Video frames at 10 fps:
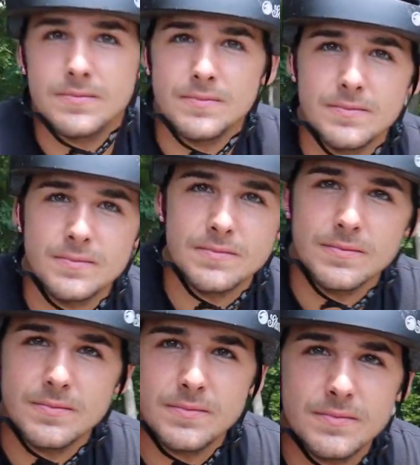Matty, you're the
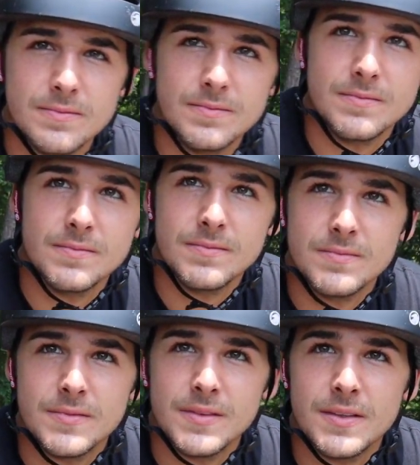guest here. I feel like you should
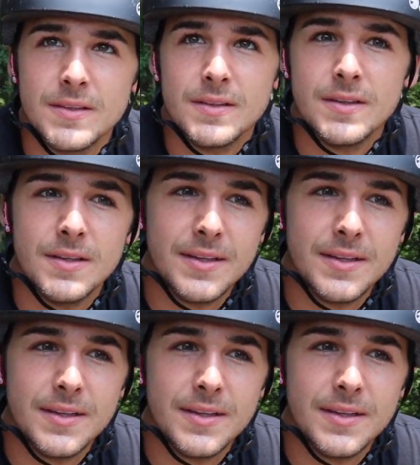get the first clip.